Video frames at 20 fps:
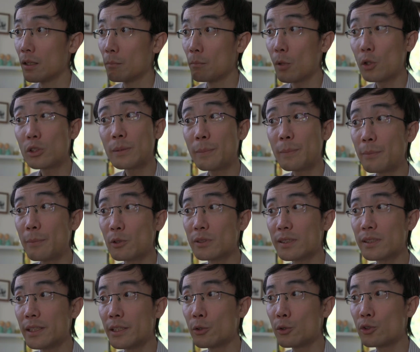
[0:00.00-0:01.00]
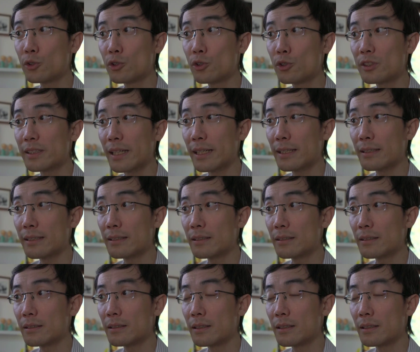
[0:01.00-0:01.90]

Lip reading: most people still using